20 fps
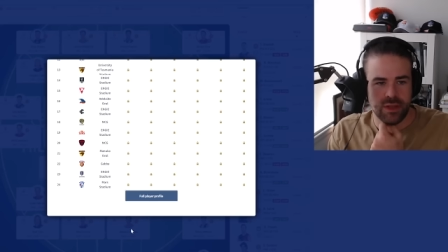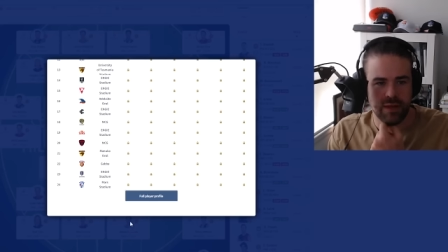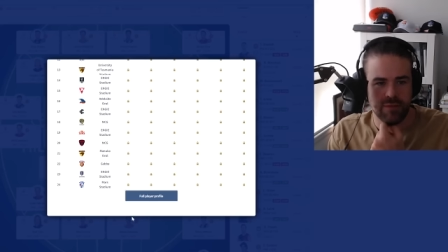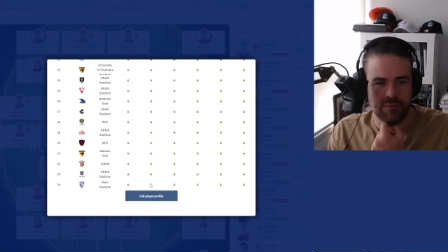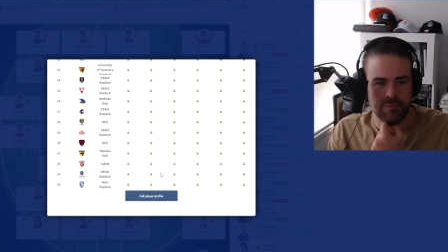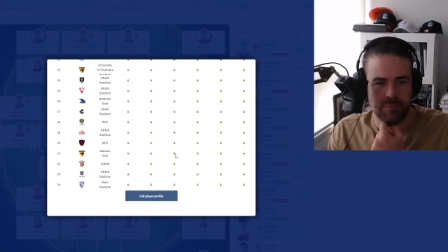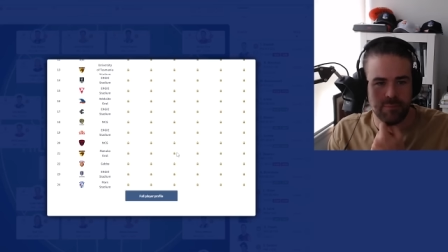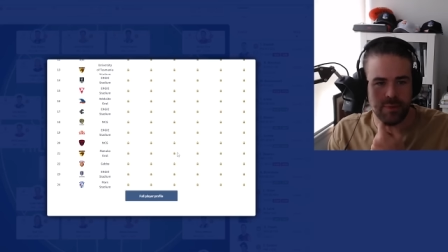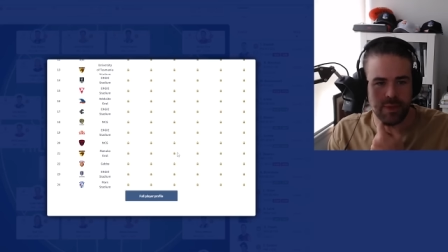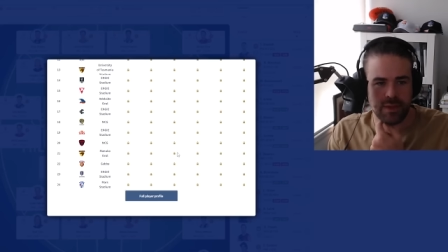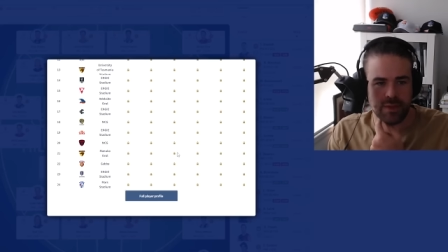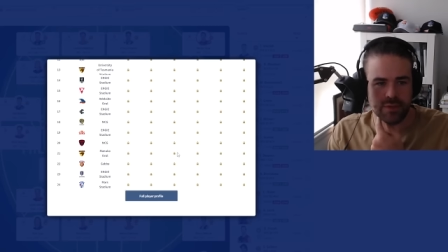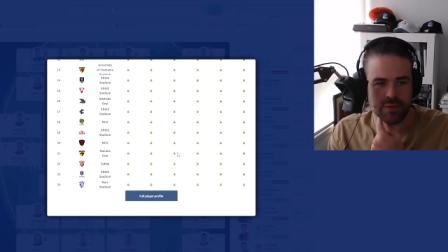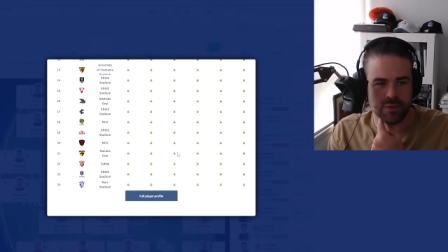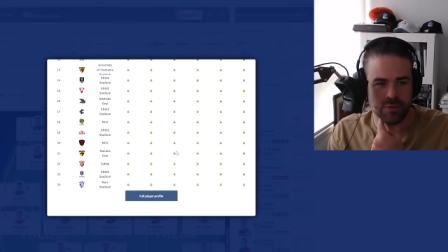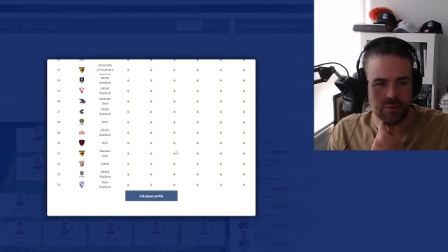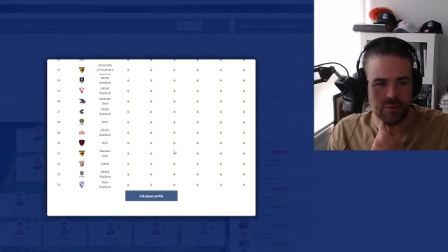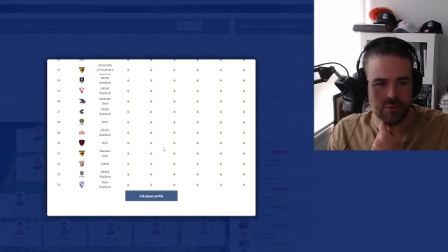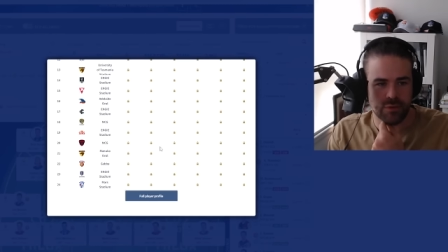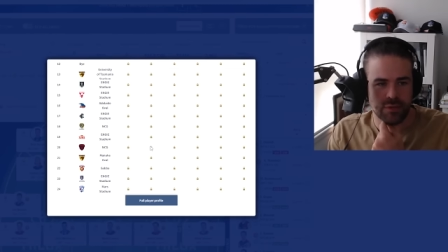have a big
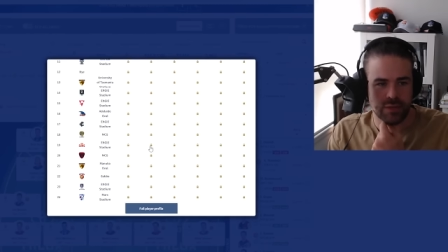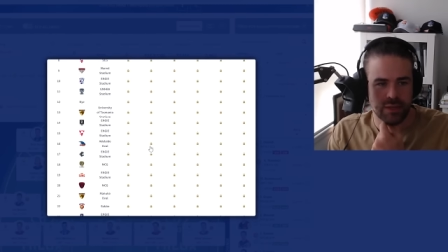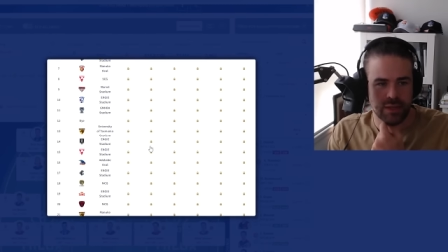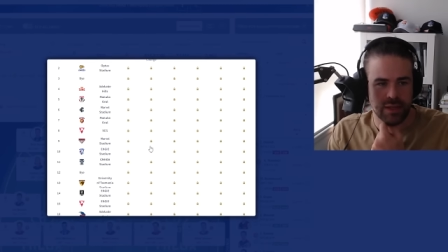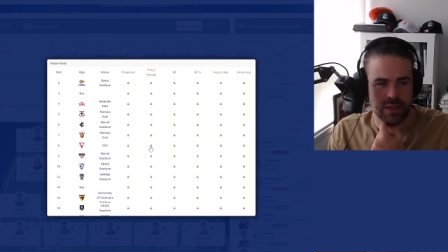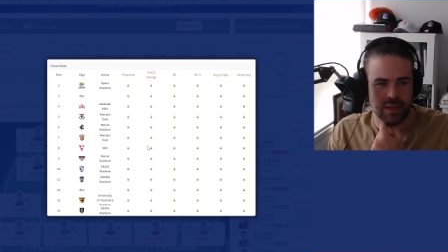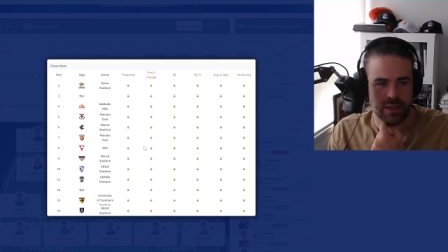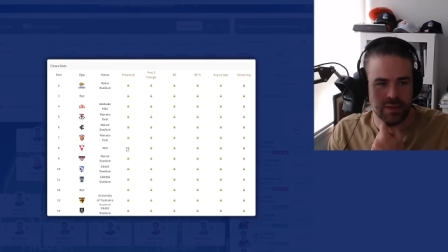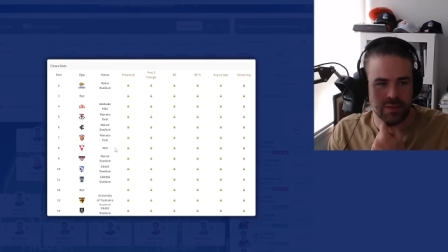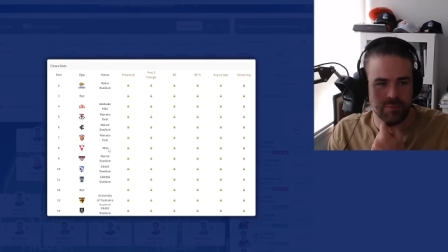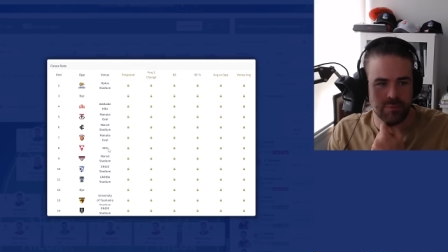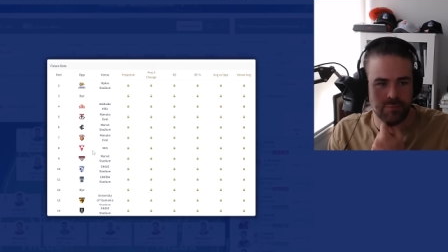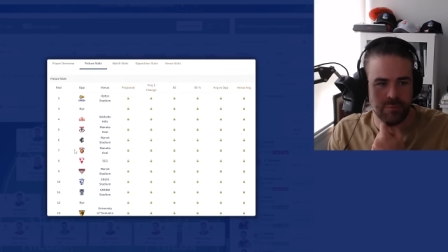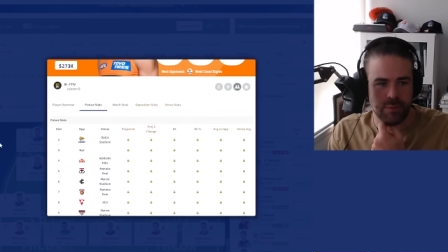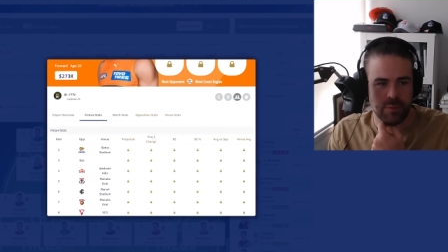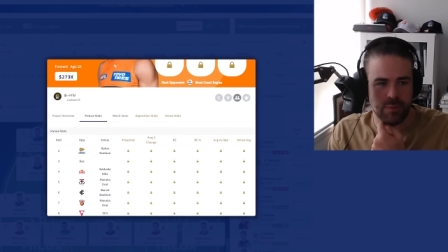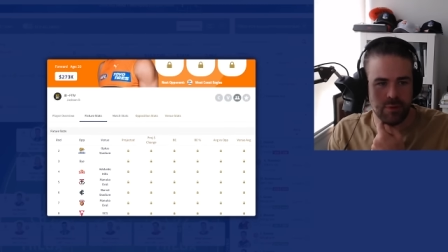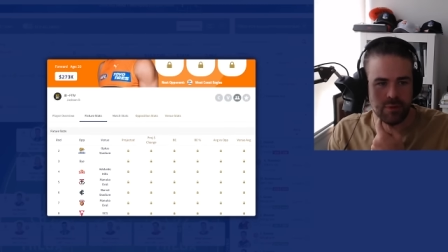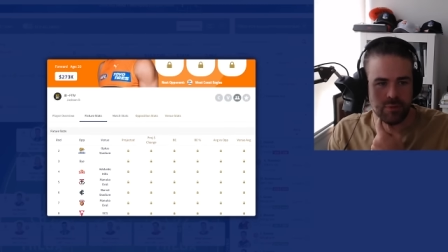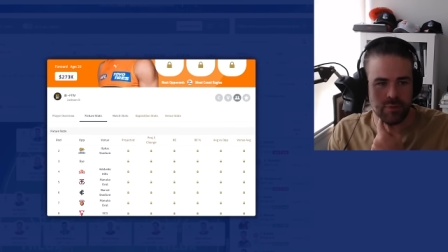score like and be
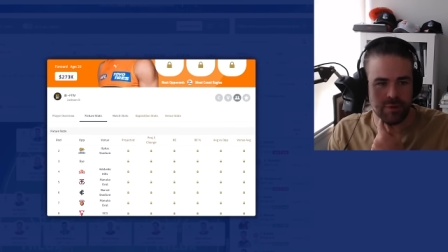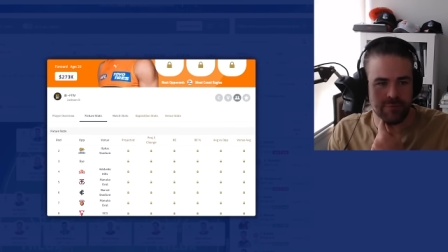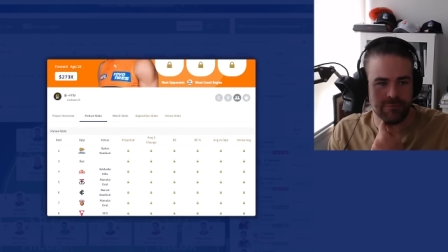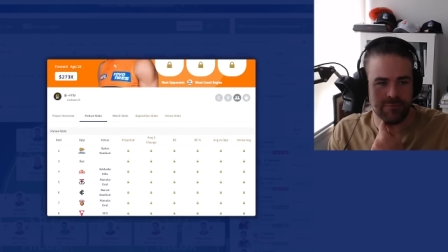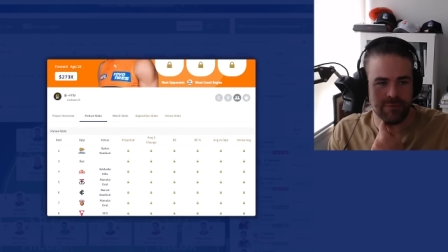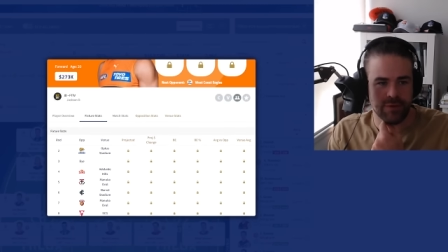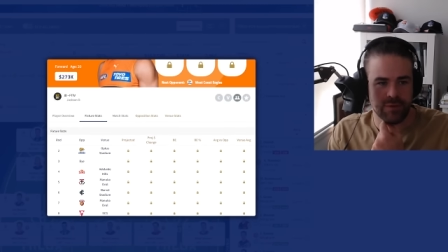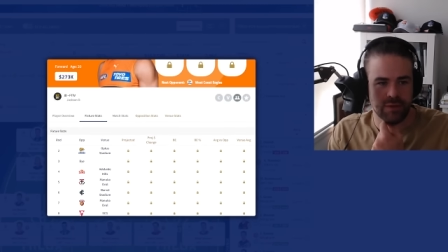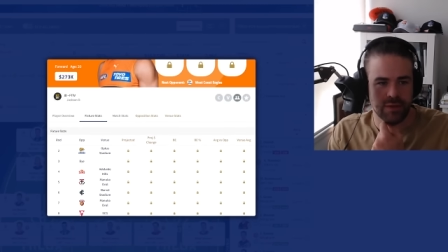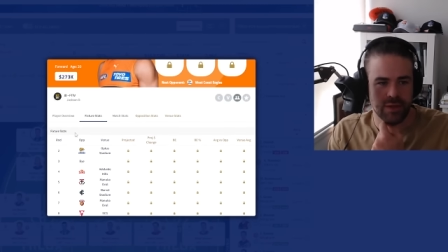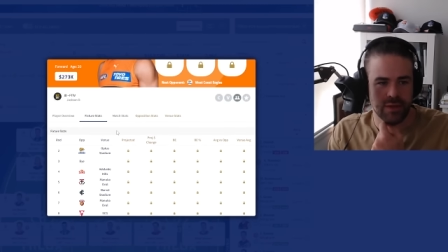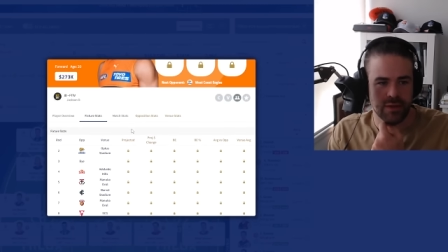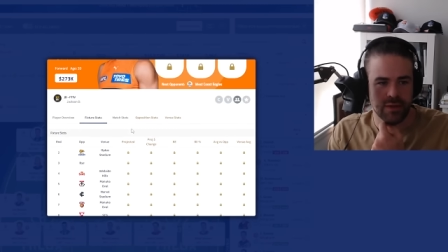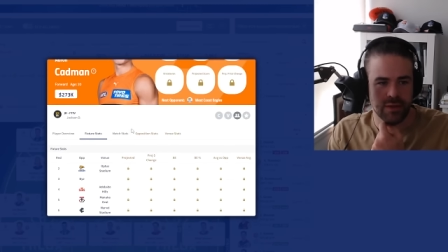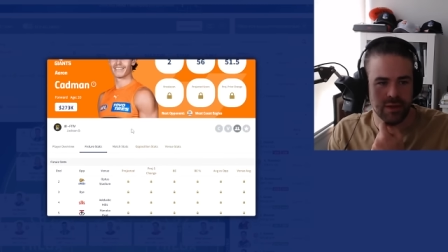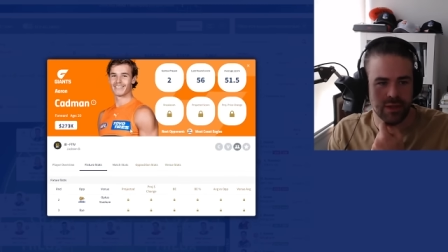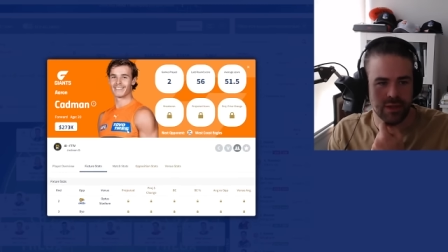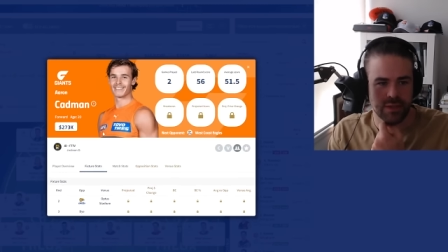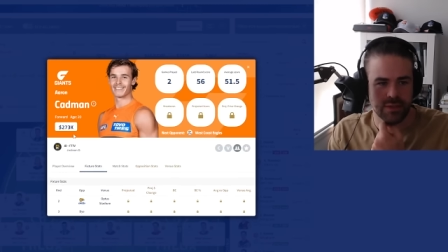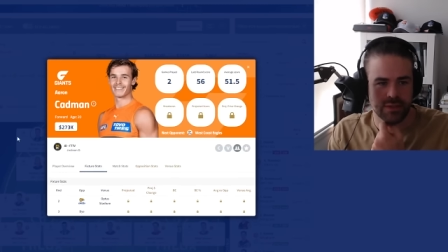worthwhile fielding
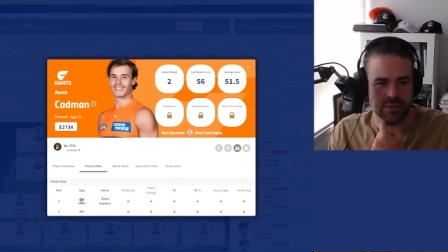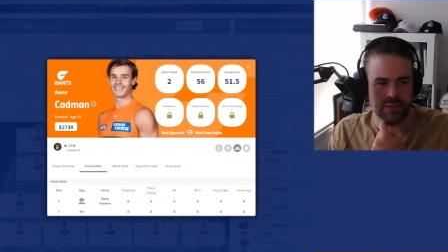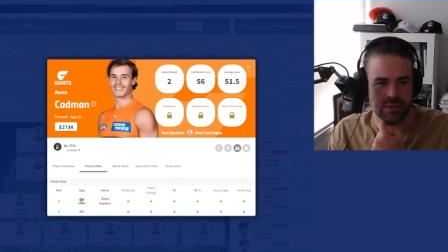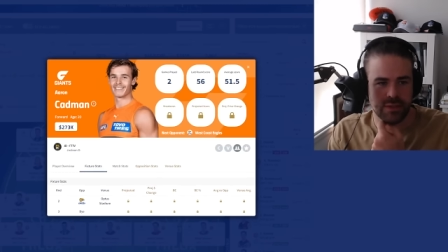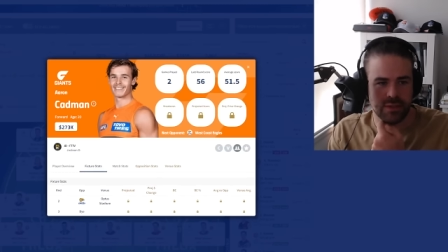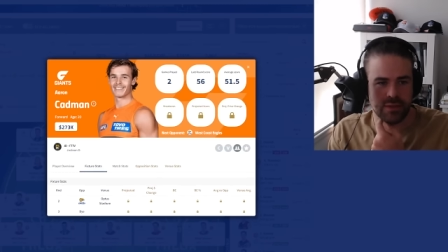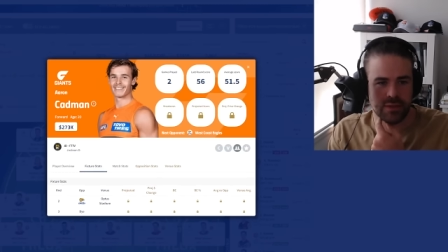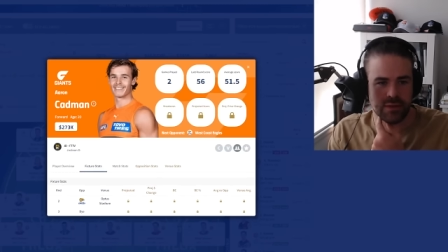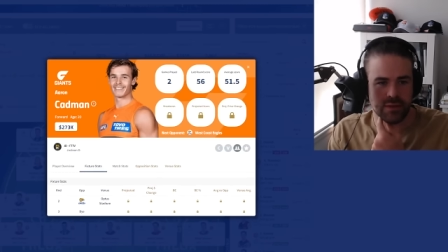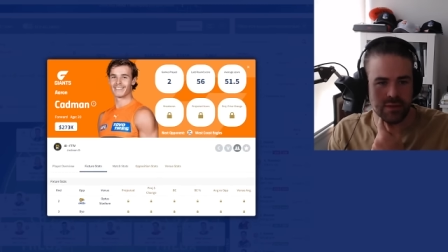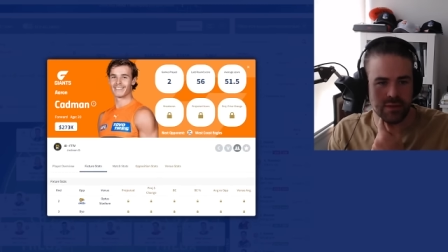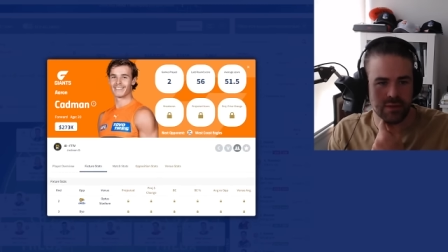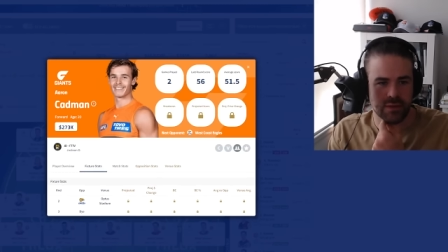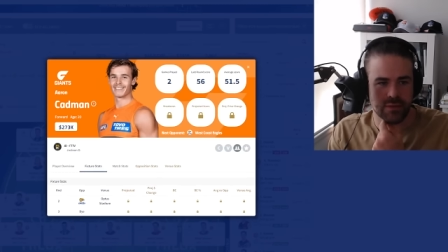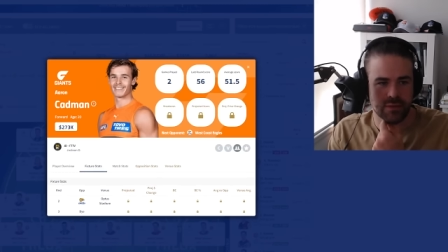against the